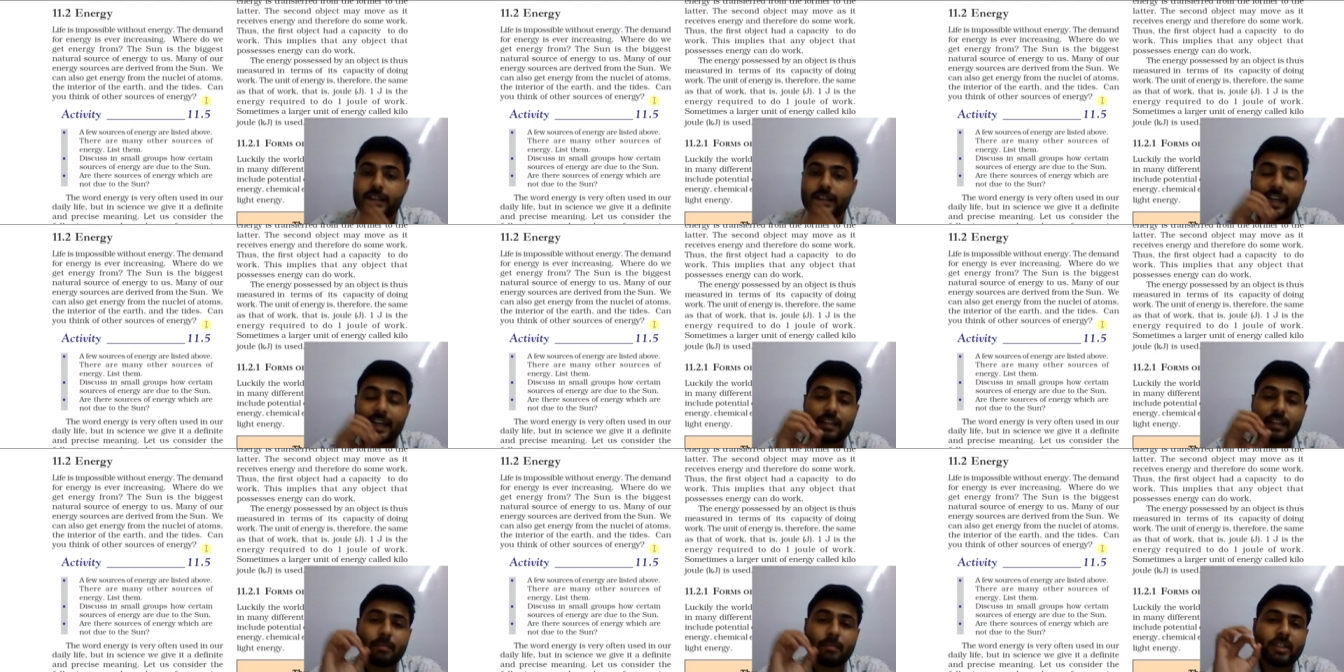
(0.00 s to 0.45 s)

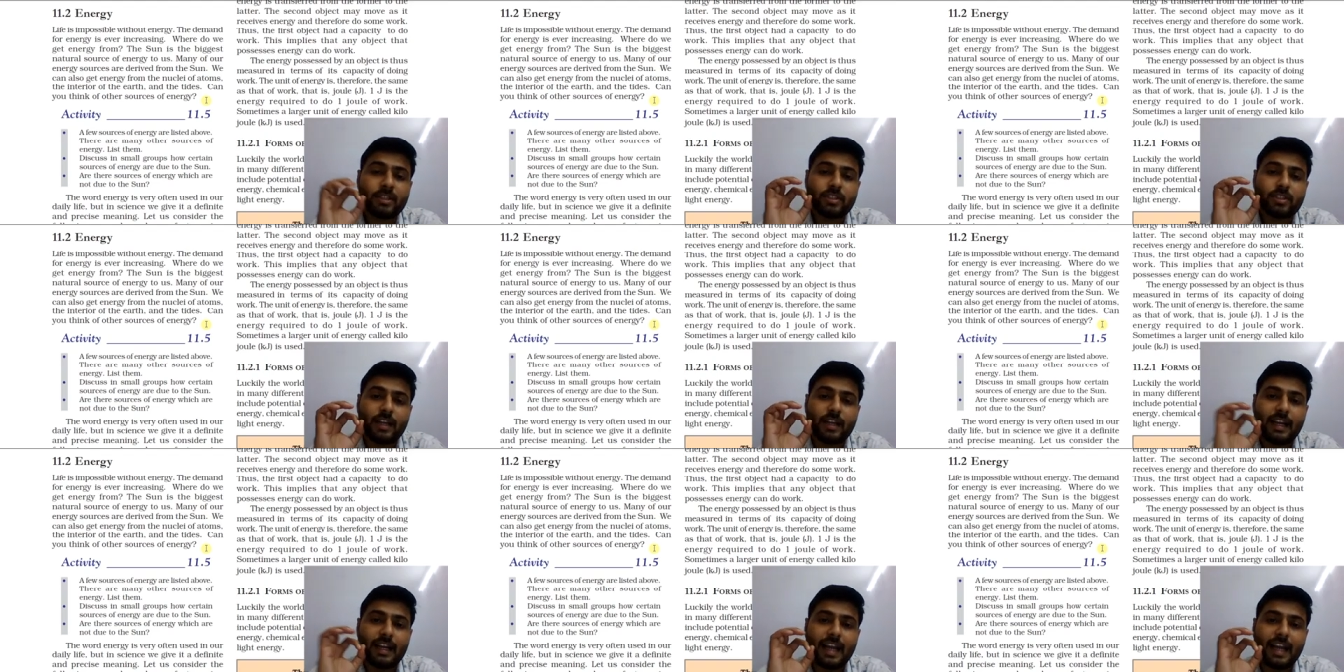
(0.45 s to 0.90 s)
that much
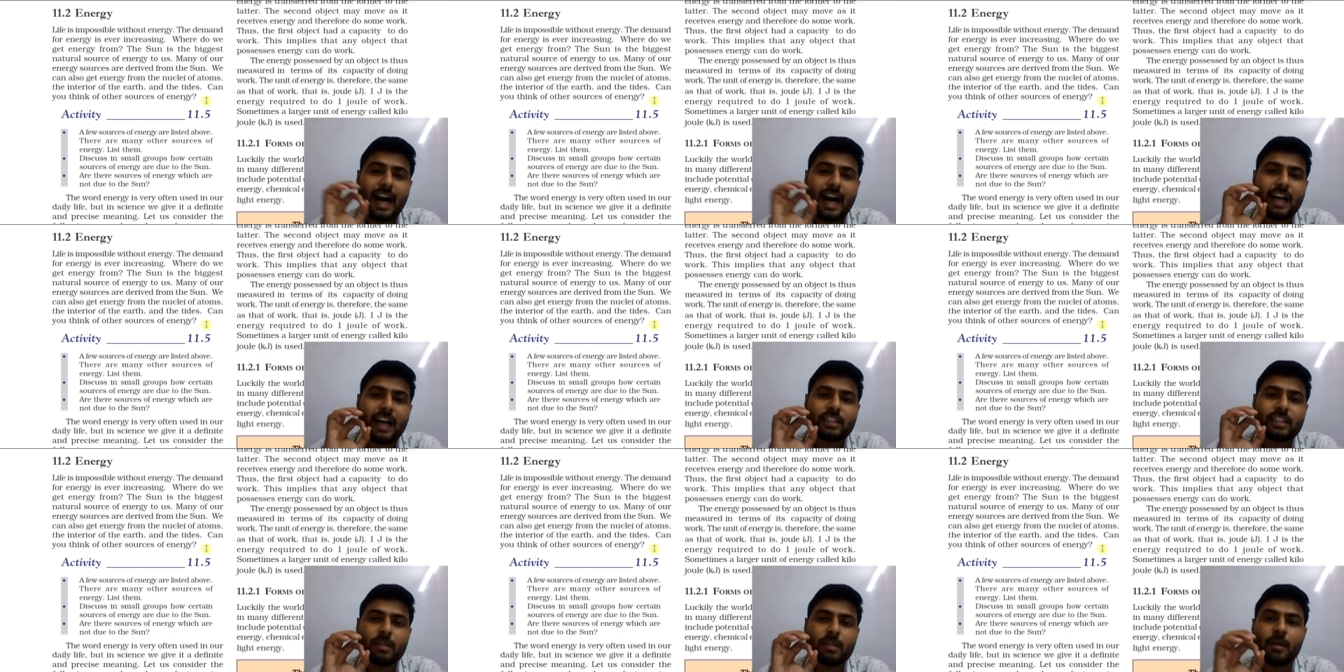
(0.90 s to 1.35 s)

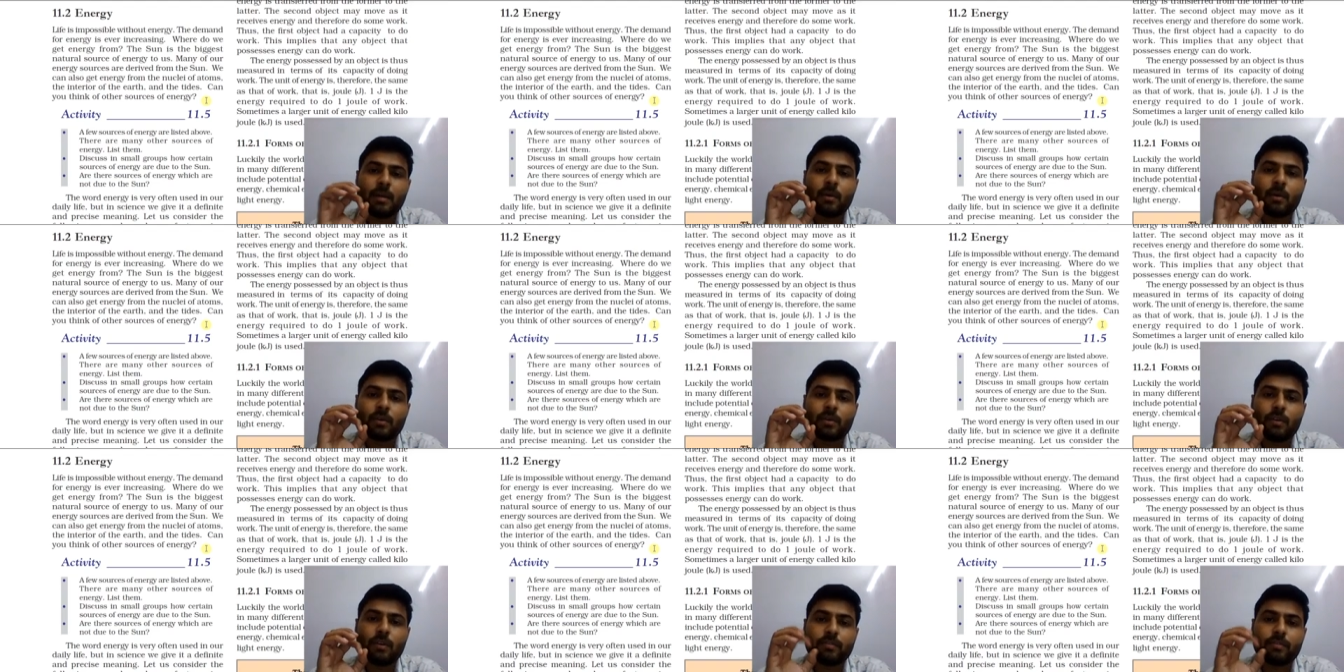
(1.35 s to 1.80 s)
large
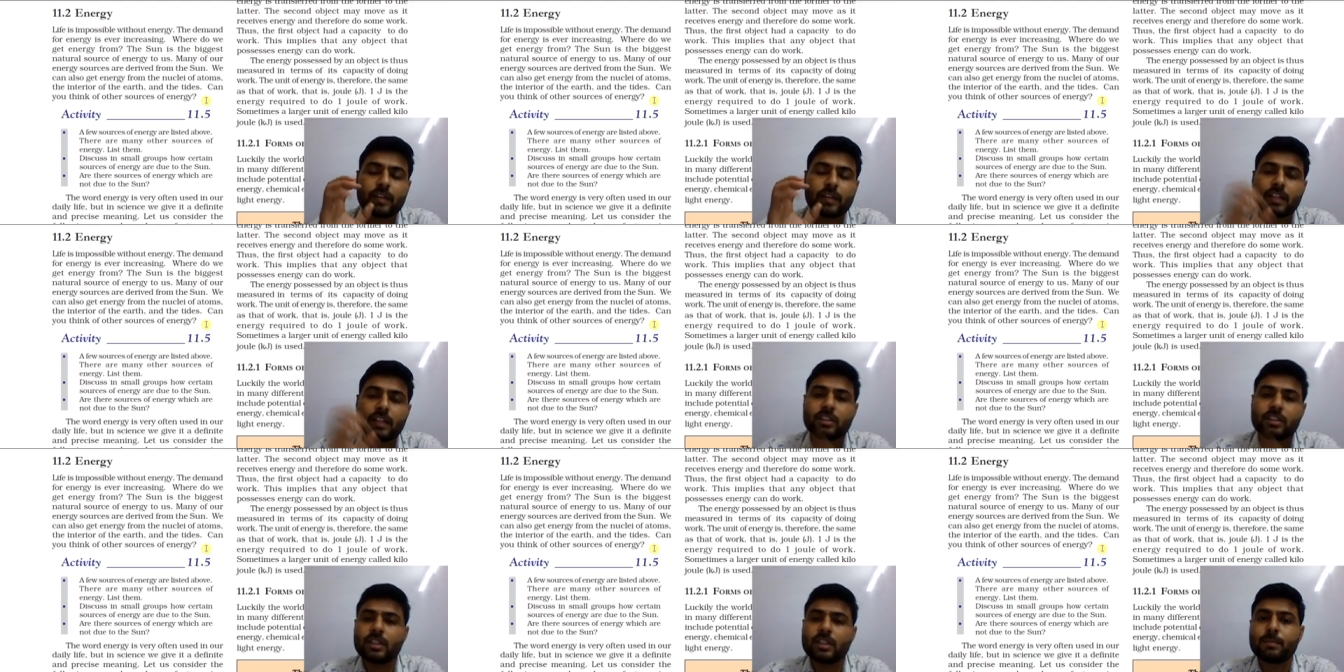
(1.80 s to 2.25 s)
amount of
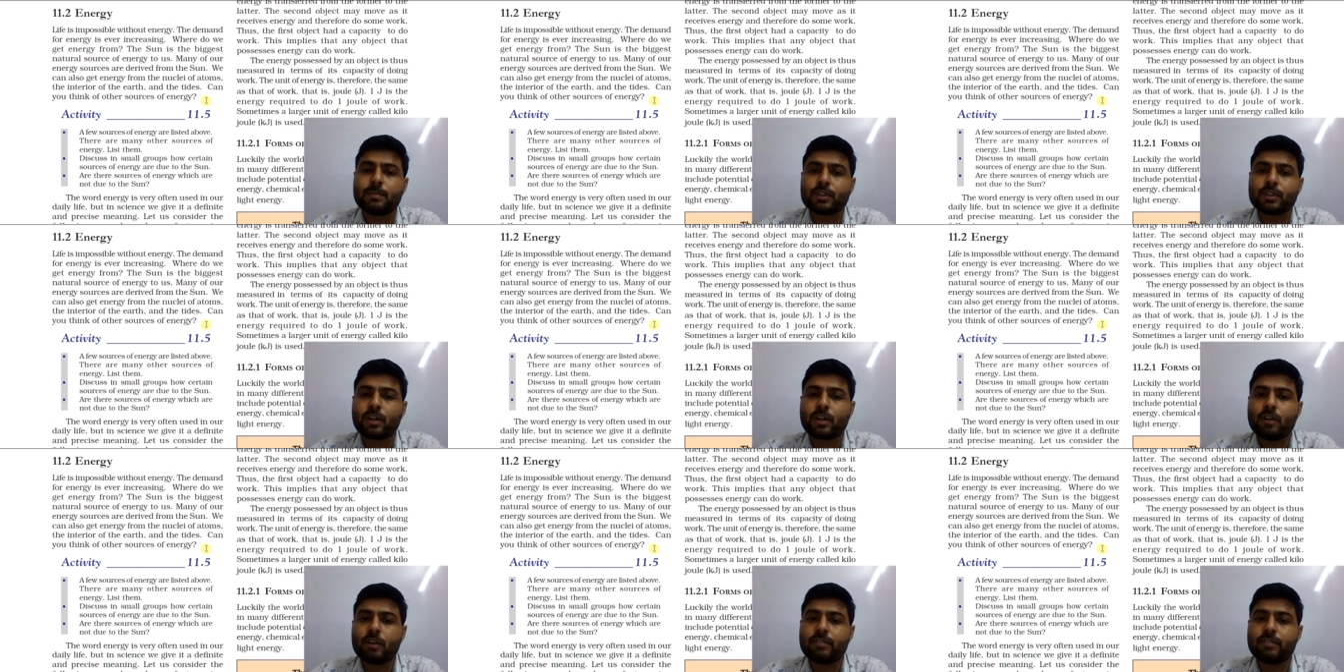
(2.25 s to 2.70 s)

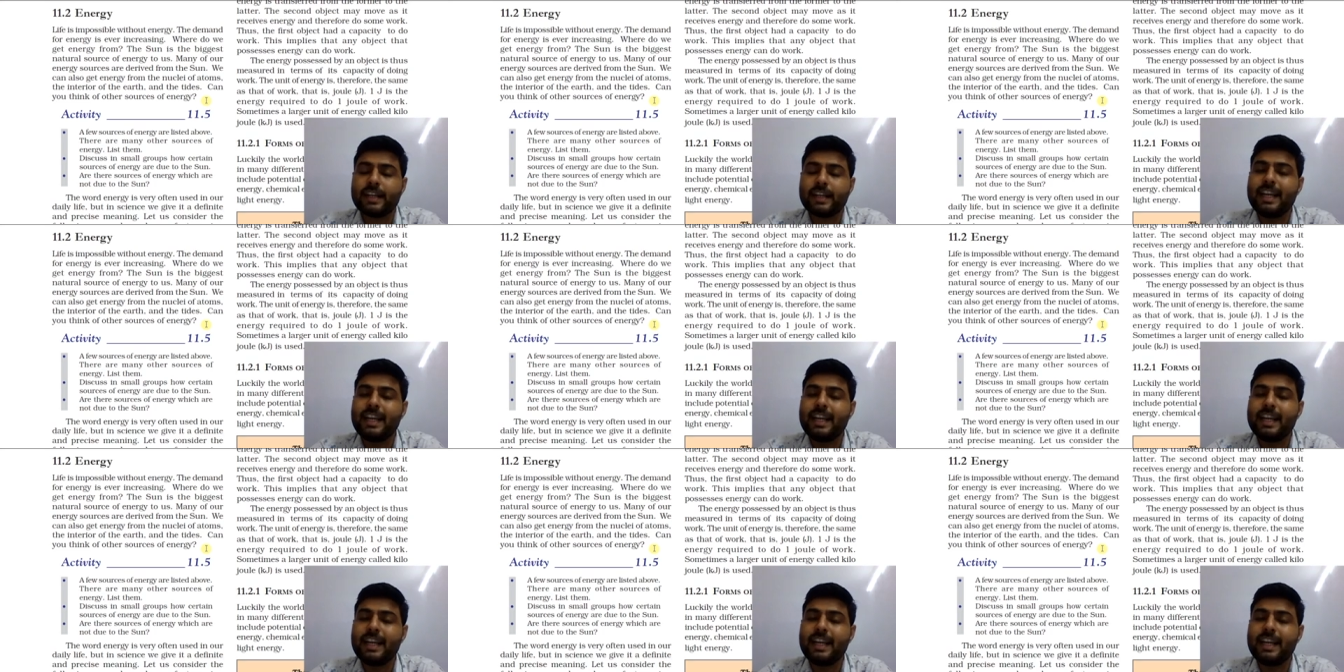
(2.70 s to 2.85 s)
consumption of